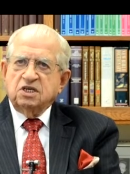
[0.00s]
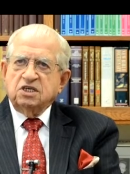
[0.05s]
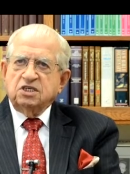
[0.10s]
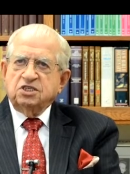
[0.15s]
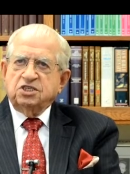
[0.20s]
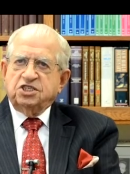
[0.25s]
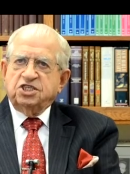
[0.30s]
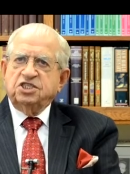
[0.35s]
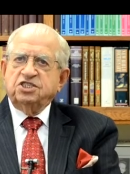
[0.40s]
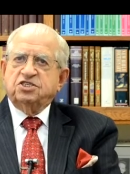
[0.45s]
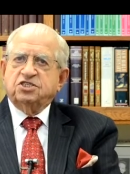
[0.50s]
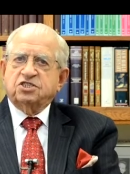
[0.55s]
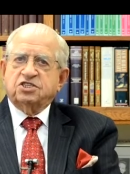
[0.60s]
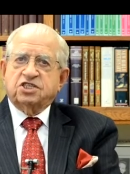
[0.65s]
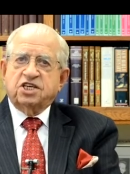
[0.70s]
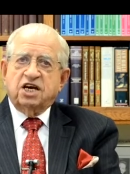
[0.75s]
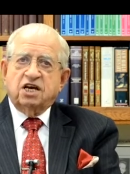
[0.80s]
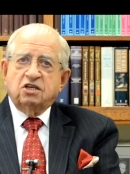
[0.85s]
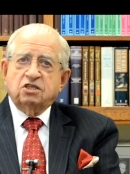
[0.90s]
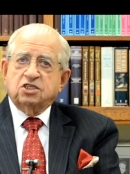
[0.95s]
Jesus
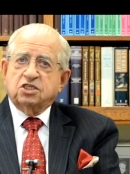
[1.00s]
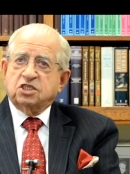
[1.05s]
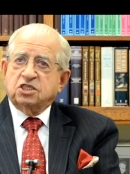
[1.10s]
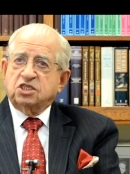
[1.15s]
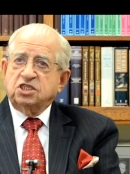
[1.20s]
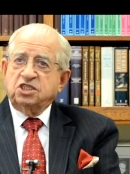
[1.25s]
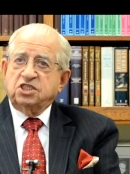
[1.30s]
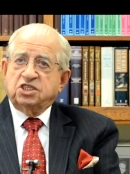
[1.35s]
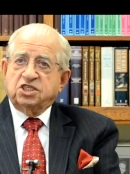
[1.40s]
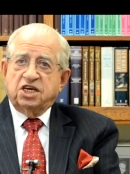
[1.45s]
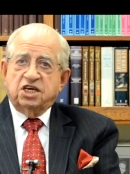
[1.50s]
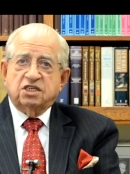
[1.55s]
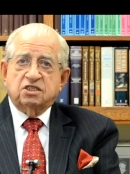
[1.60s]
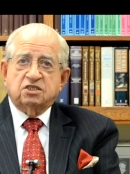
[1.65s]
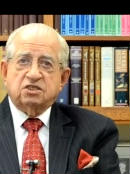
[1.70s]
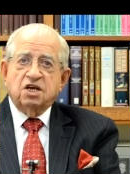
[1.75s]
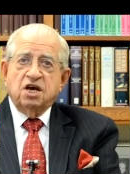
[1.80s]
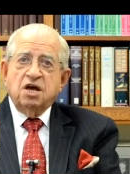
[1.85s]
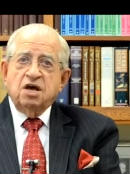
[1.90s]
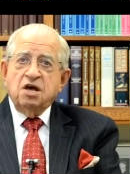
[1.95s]
tells us, he
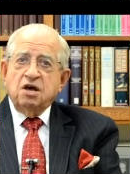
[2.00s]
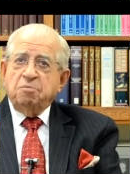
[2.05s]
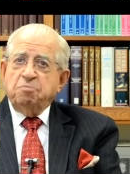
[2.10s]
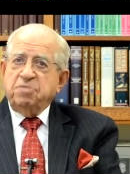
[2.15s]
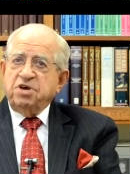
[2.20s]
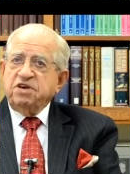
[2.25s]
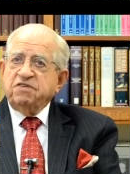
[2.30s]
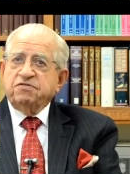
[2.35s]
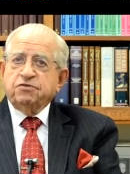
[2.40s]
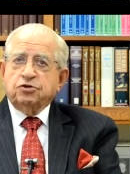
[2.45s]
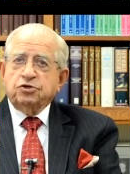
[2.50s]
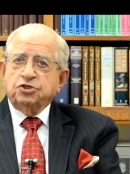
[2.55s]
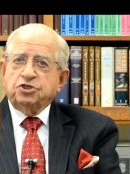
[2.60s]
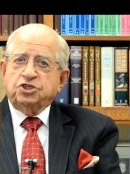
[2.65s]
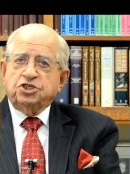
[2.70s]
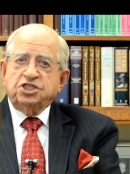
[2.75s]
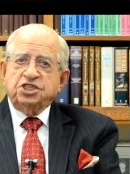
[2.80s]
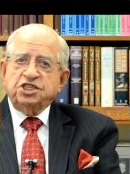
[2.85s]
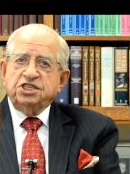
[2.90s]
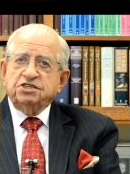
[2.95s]
says, "Be of good
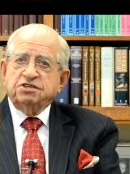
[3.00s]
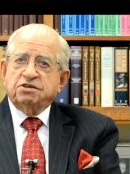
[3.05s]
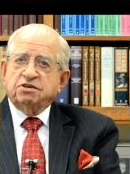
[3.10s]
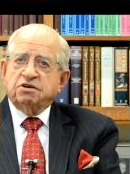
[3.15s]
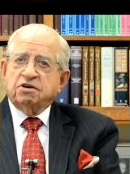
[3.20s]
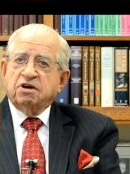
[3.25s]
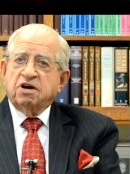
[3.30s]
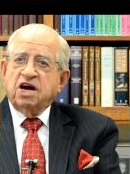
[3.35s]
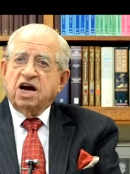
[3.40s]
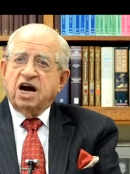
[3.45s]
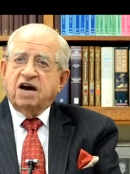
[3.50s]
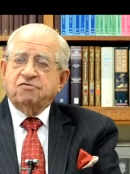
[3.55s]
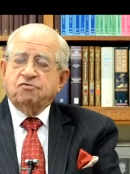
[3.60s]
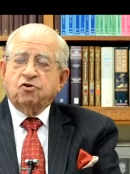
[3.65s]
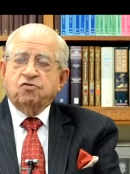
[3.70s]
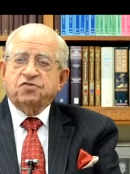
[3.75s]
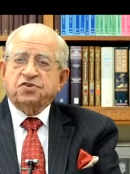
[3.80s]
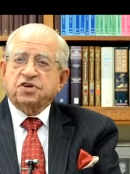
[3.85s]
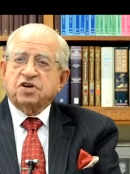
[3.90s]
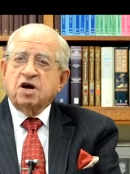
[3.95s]
cheer, I've
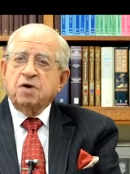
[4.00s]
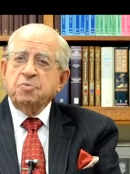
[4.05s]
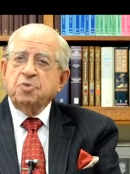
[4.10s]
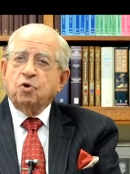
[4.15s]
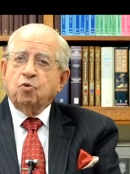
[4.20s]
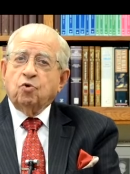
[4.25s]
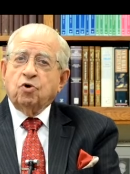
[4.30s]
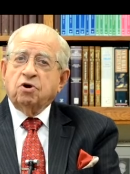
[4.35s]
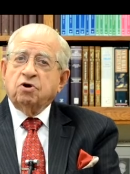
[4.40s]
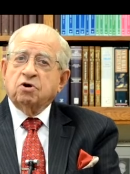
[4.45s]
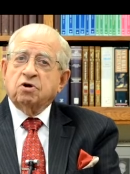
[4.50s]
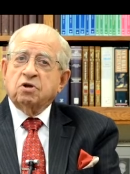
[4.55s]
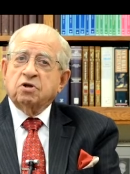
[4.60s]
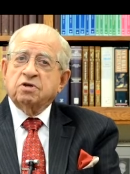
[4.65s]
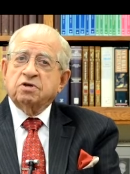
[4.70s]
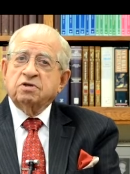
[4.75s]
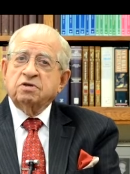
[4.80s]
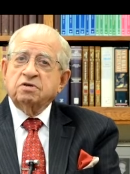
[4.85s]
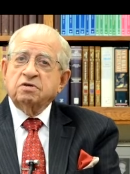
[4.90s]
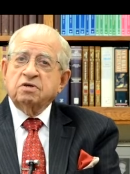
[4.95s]
overcome the
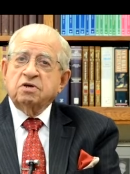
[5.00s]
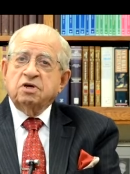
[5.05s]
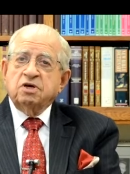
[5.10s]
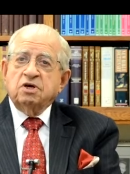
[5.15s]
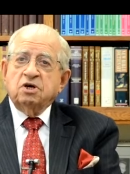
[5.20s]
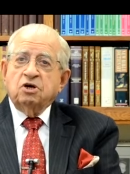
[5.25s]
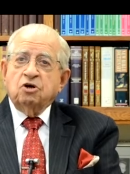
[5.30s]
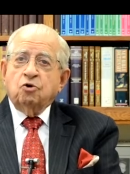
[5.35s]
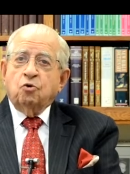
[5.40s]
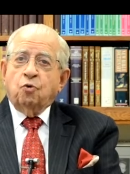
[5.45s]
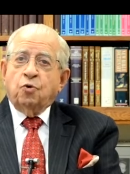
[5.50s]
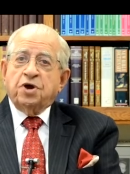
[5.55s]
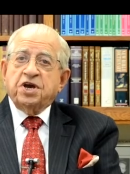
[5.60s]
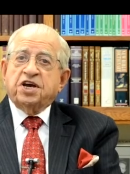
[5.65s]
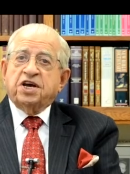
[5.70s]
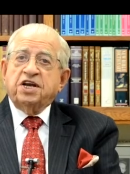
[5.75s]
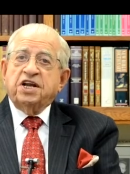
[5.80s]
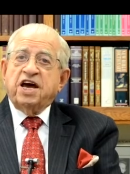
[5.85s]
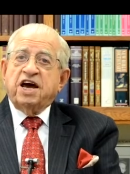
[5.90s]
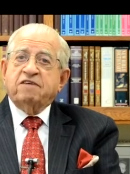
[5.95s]
world." We
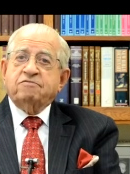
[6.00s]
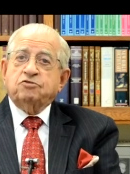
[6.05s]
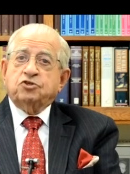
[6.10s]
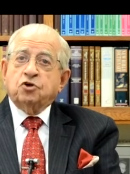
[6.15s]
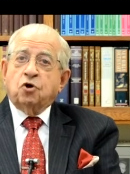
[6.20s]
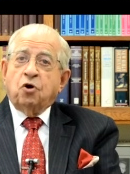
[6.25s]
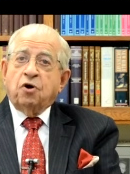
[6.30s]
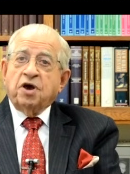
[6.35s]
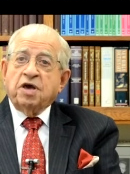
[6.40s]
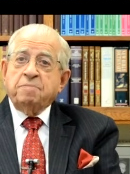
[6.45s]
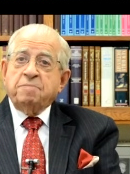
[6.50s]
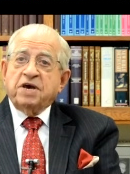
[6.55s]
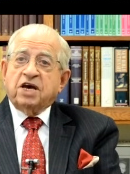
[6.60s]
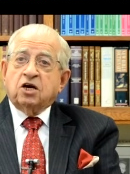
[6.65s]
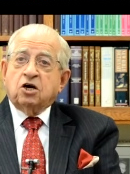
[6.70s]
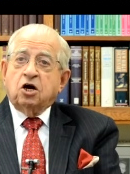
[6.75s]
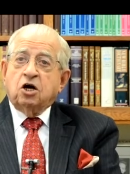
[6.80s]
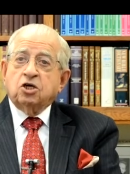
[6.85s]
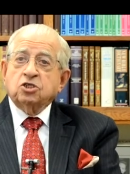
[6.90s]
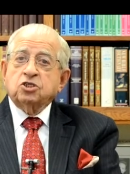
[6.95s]
can have joy
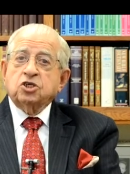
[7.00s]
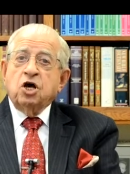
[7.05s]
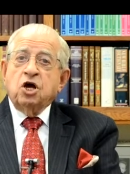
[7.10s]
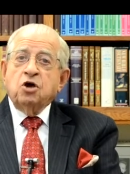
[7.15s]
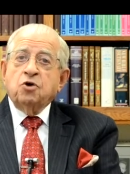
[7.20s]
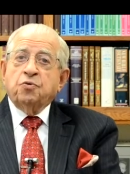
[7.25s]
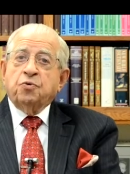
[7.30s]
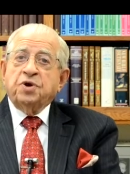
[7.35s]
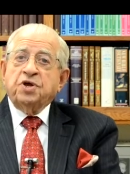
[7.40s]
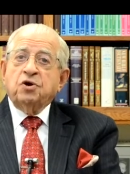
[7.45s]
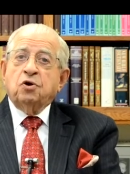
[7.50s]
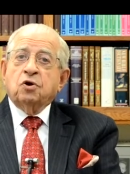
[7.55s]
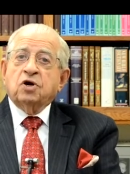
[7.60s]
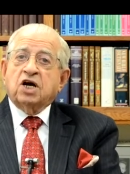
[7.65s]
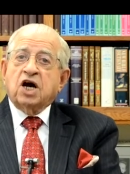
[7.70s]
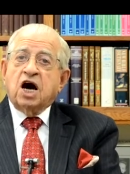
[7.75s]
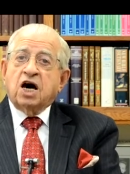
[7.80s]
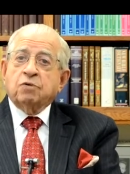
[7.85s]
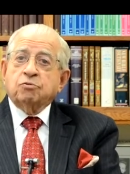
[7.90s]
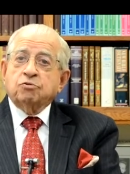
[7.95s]
because we know
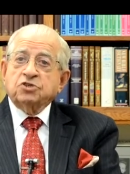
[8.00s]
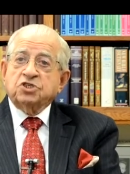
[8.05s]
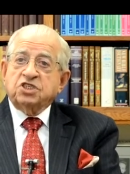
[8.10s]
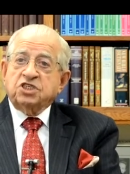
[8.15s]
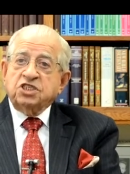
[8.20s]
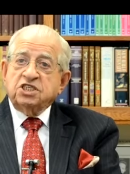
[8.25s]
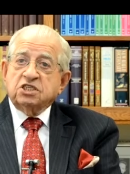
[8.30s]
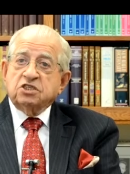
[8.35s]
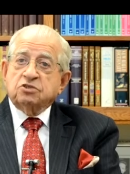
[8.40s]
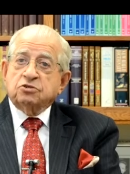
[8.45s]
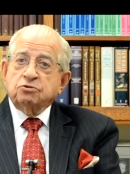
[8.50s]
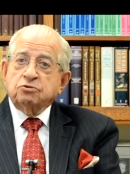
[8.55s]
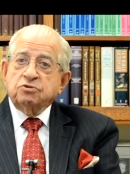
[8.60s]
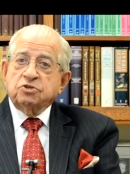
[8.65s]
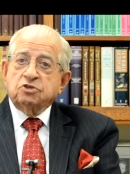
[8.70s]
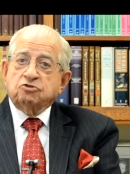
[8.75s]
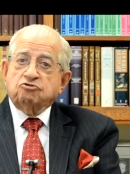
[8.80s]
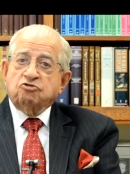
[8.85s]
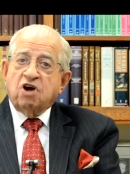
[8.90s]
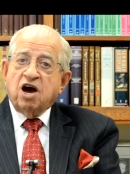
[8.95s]
God will see us through the
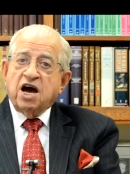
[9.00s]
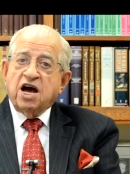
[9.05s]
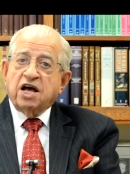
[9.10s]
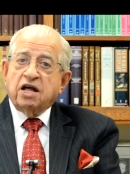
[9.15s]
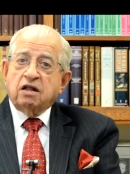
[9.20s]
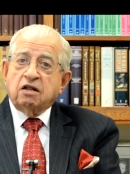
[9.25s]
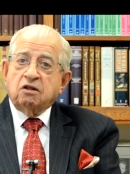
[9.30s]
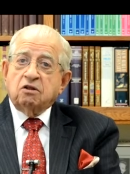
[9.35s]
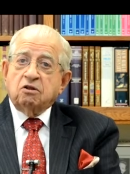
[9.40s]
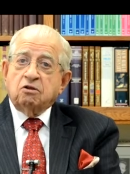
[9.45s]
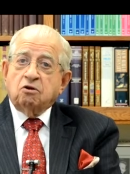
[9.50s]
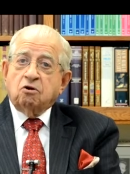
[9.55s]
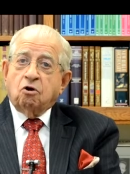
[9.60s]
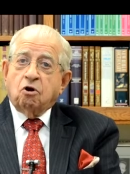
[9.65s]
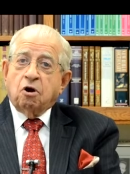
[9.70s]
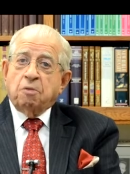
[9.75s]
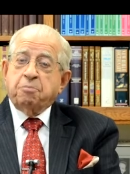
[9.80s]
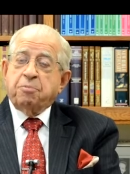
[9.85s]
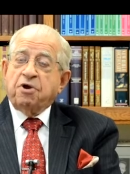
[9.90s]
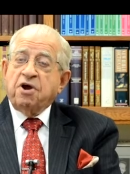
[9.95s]
trial
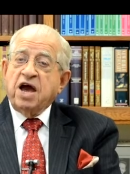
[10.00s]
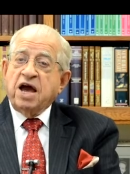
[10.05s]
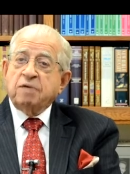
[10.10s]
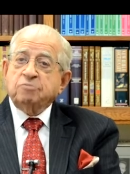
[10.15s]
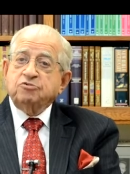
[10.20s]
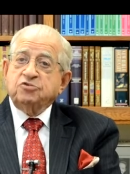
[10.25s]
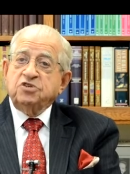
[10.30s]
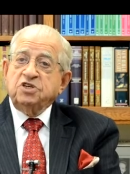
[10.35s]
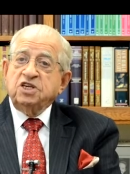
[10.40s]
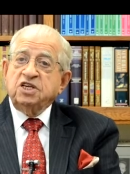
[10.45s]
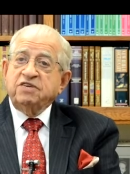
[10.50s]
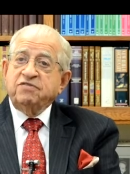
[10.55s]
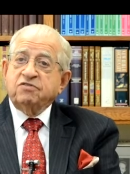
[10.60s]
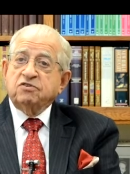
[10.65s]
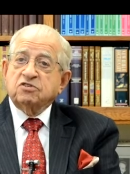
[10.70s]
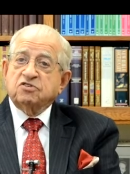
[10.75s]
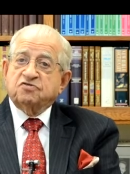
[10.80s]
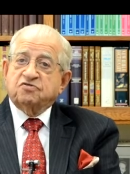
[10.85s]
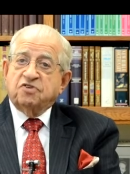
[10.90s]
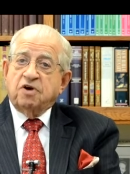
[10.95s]
or perhaps deliver
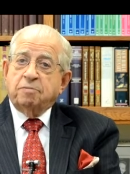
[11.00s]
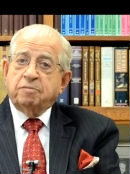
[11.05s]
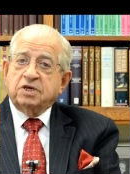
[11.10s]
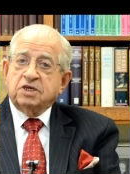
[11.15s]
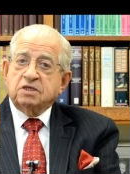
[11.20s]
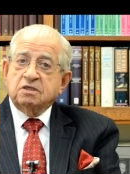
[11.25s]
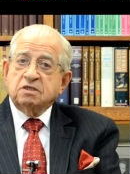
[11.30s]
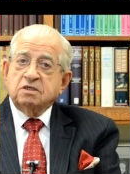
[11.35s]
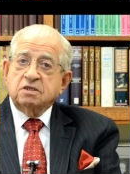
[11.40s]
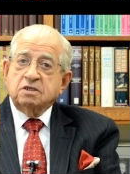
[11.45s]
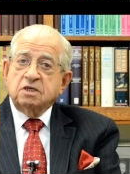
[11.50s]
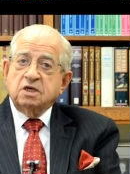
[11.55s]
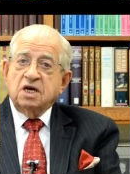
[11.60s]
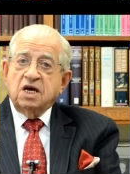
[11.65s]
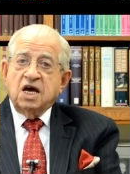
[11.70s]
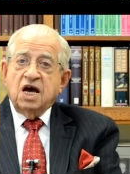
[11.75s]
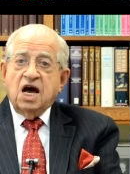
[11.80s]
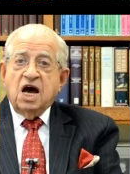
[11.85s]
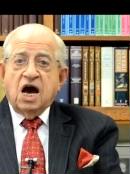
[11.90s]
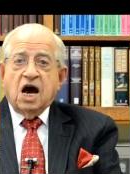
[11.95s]
us from it.
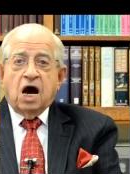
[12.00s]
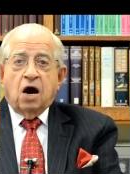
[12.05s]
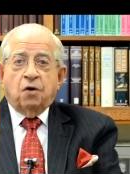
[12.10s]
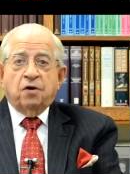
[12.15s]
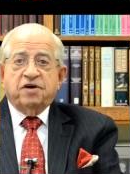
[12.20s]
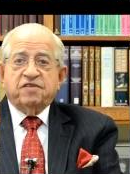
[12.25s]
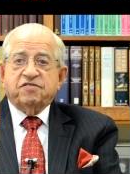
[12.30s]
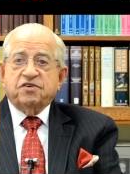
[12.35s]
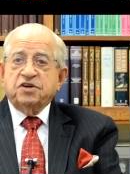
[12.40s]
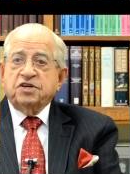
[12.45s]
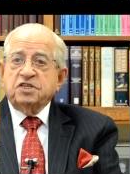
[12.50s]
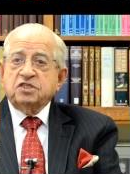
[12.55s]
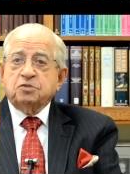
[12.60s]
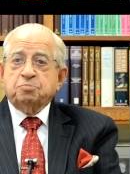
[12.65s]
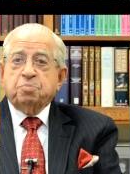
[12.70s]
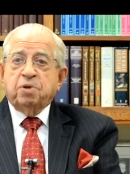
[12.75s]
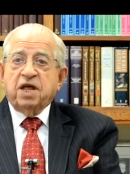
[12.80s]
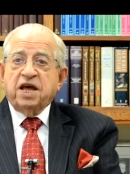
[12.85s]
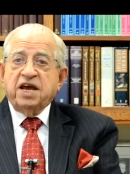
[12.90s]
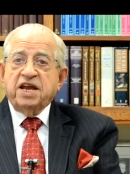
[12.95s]
However it is
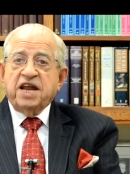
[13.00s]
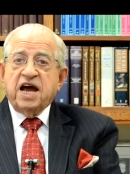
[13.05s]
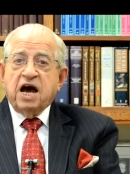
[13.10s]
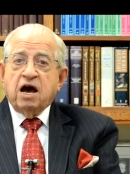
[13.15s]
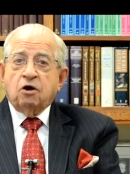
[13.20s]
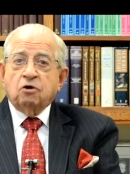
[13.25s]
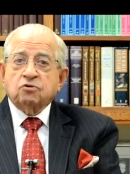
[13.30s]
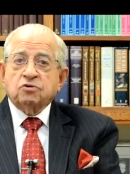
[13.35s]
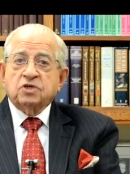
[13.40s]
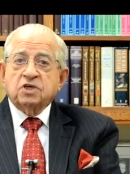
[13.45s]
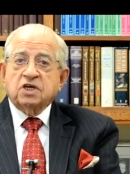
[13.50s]
played out,